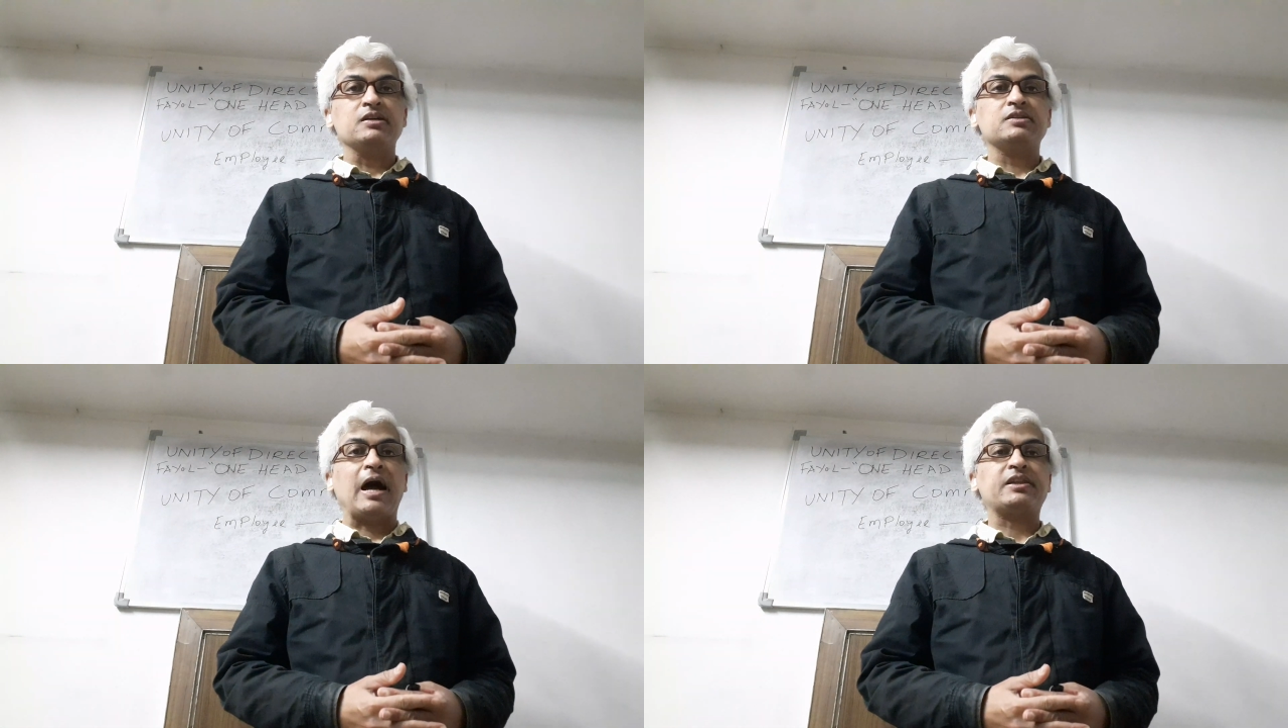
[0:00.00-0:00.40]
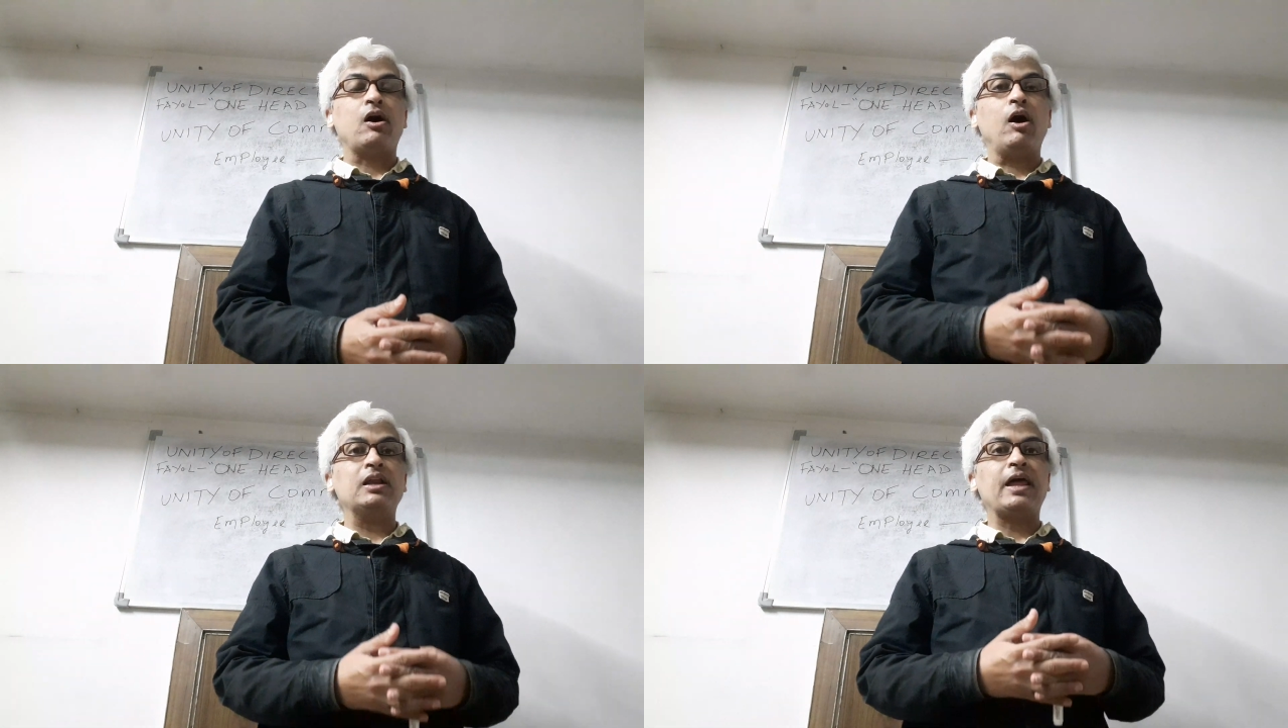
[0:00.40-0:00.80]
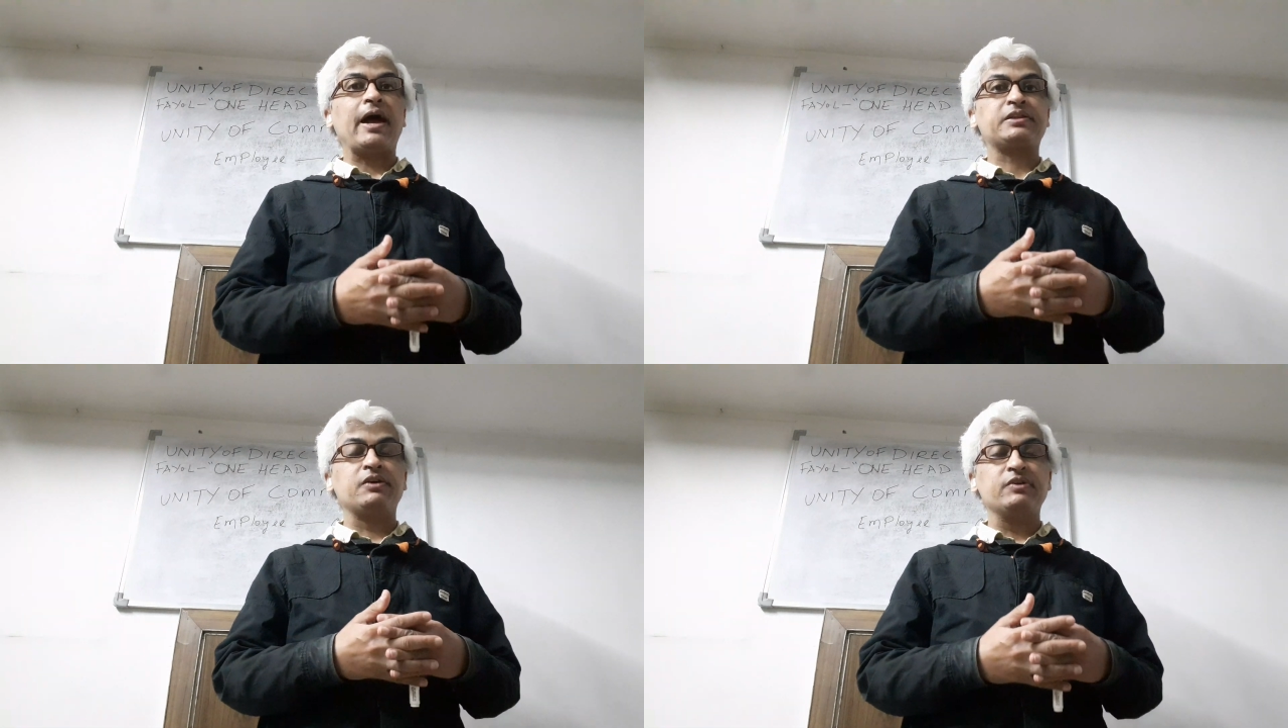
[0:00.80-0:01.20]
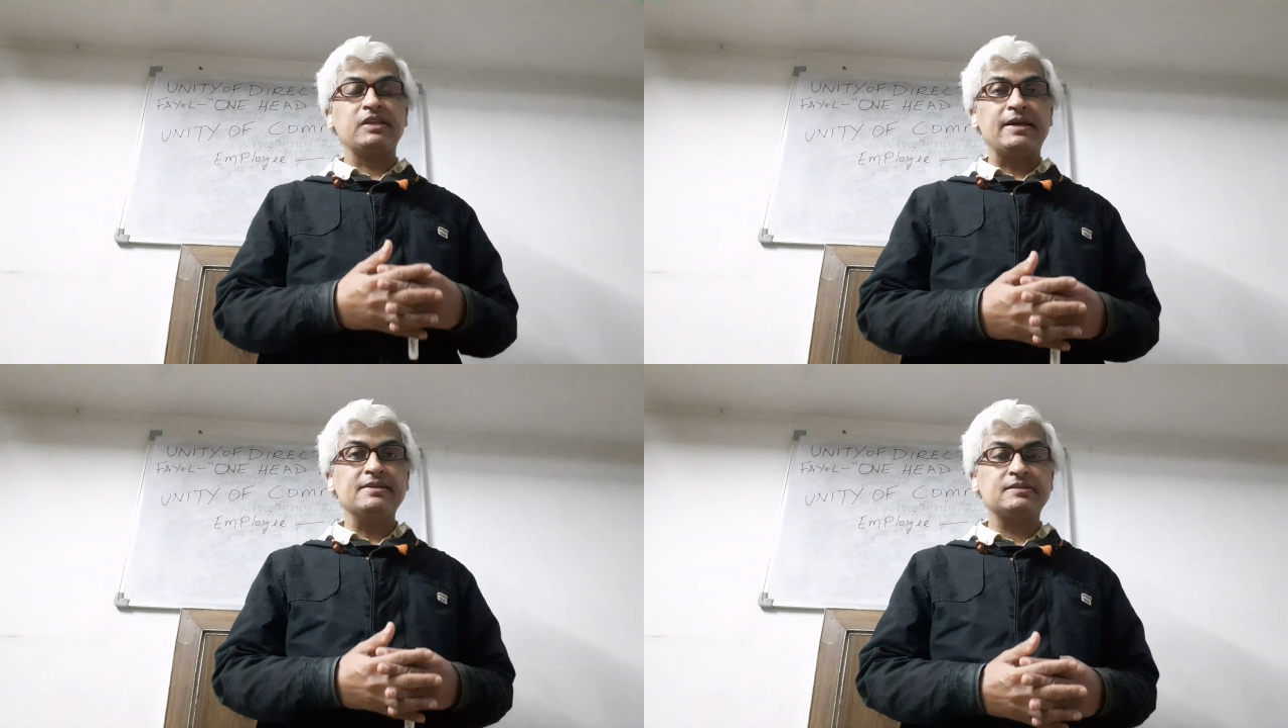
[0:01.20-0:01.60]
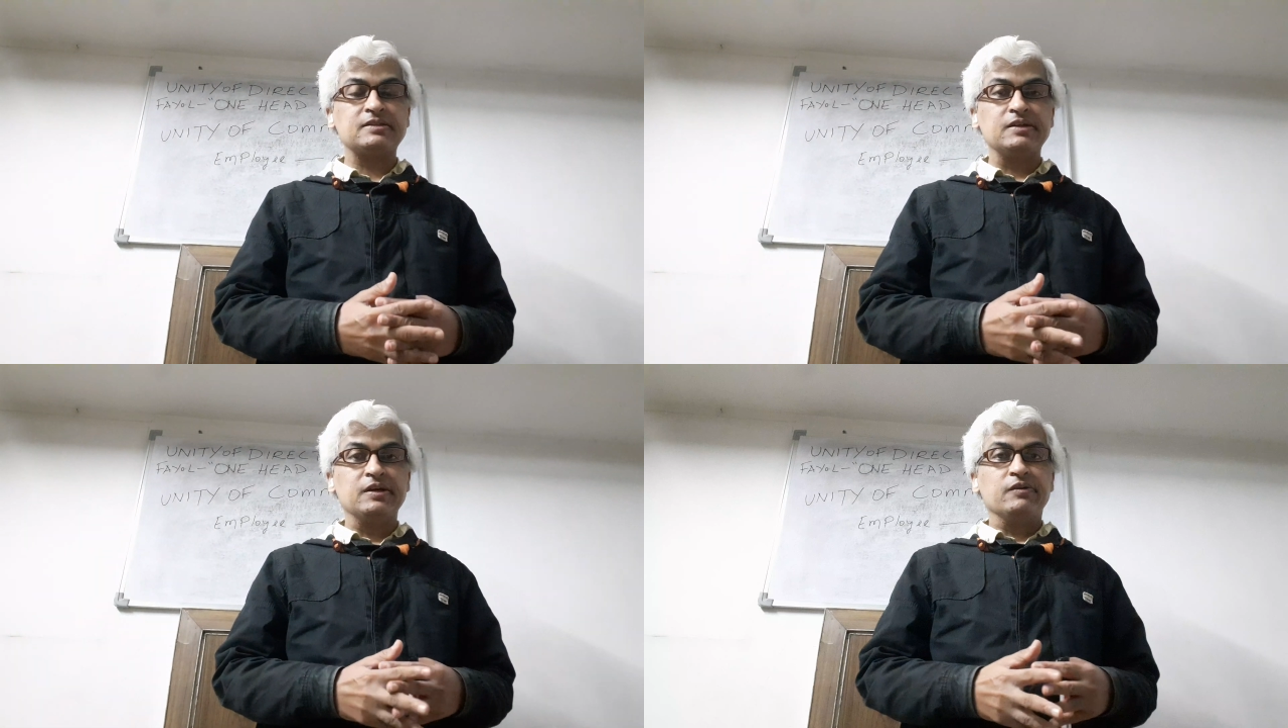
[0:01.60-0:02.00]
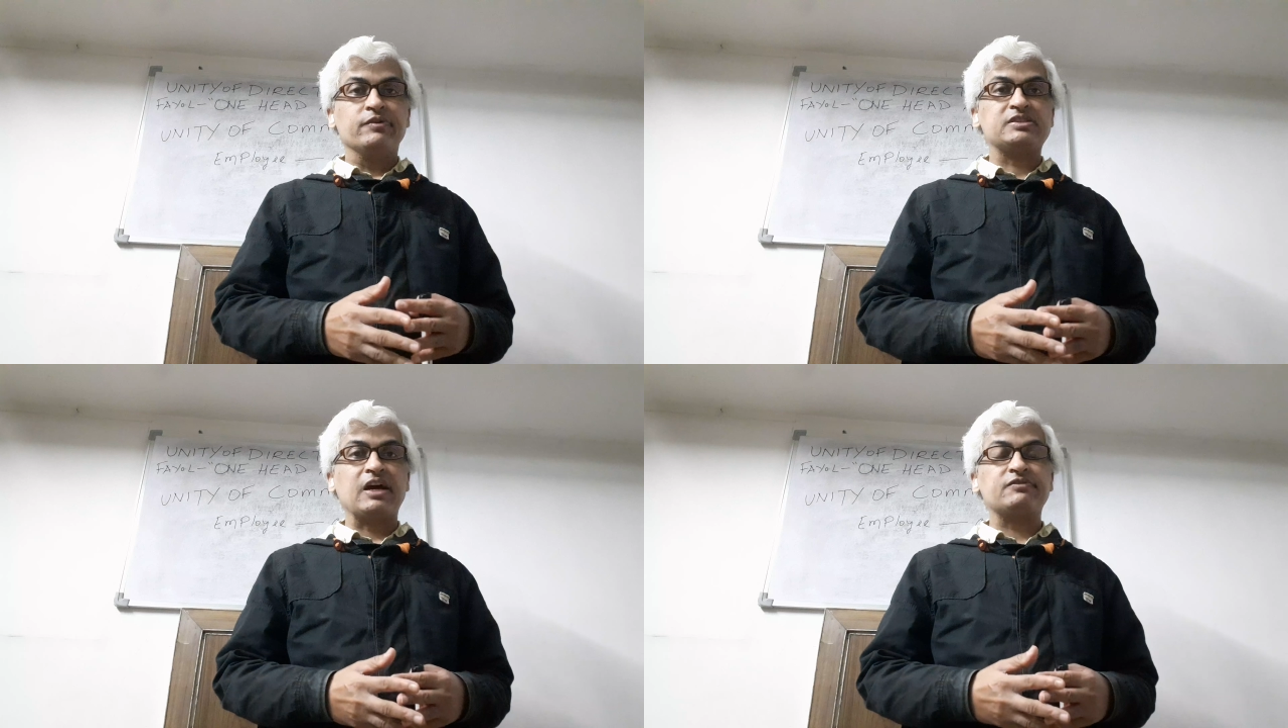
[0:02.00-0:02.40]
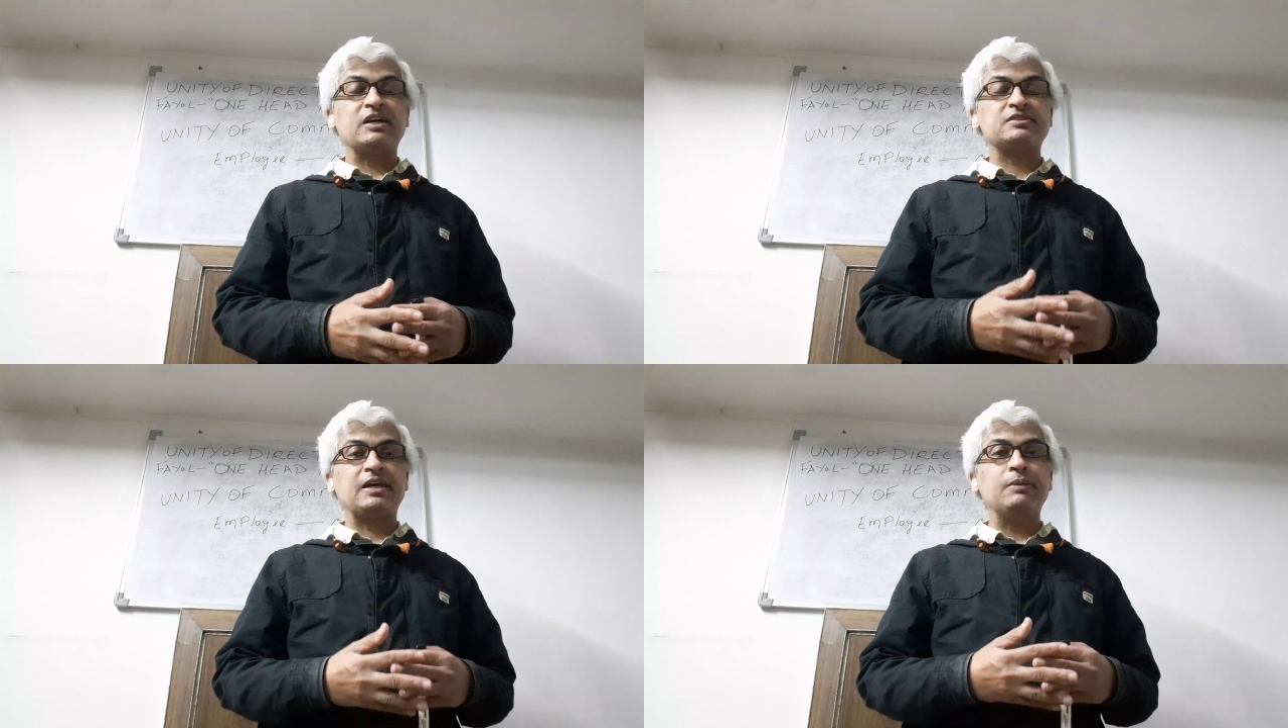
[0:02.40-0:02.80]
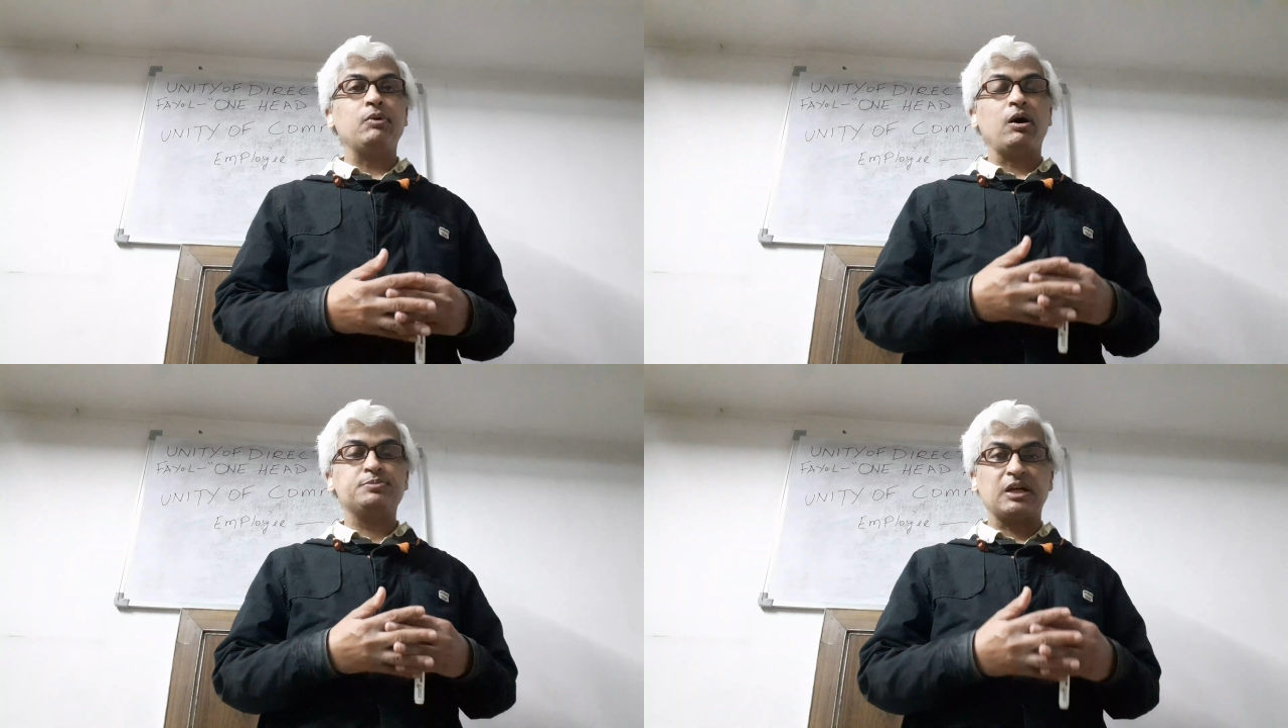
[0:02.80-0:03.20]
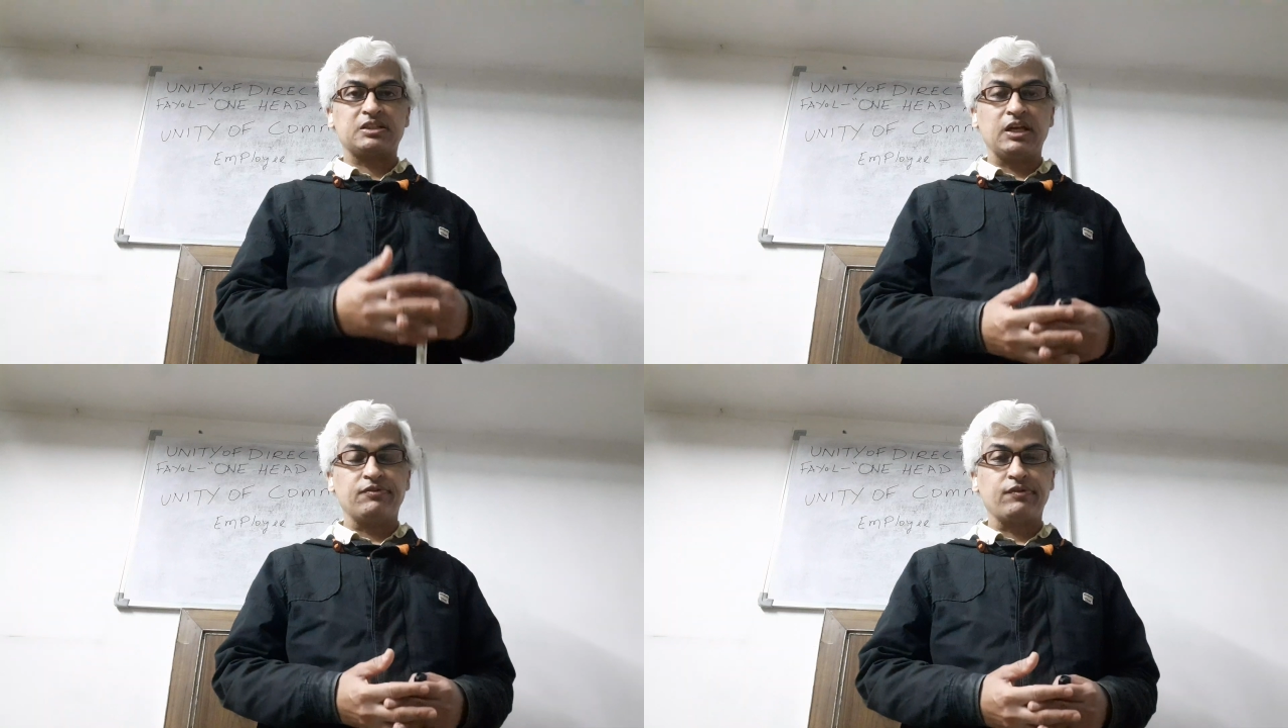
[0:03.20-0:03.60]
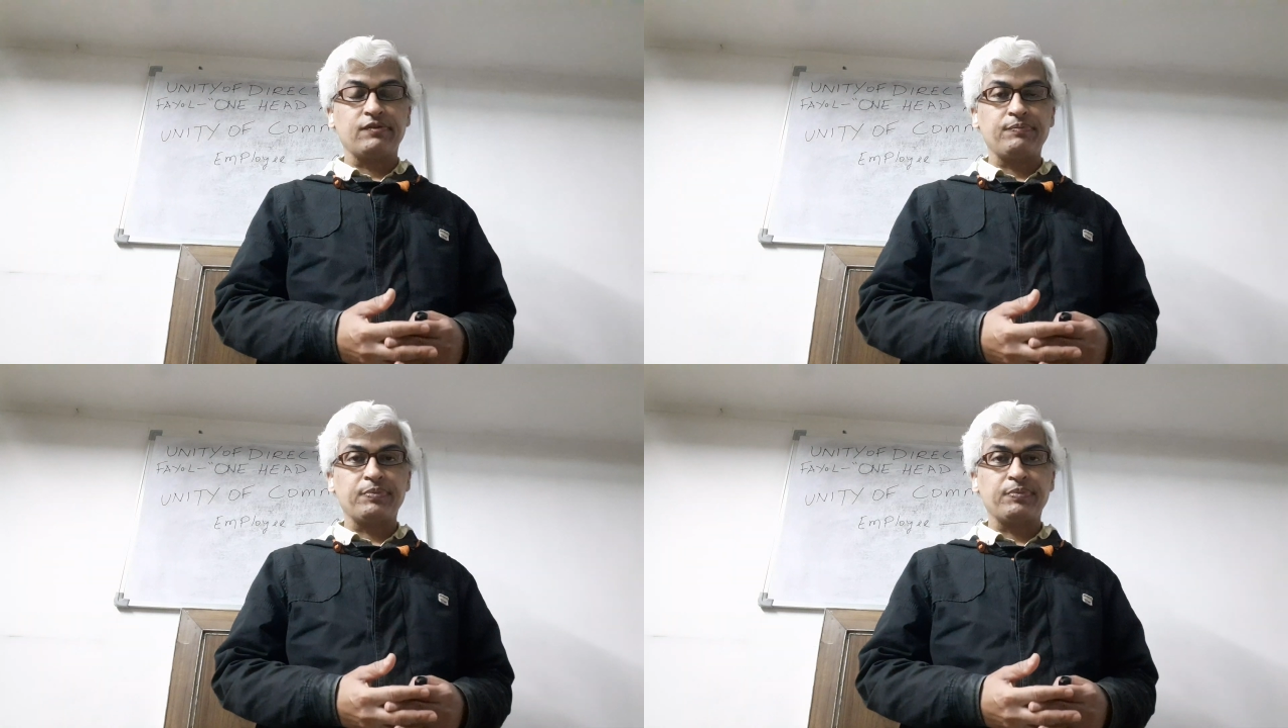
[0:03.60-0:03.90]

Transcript: that all activities which have the same objective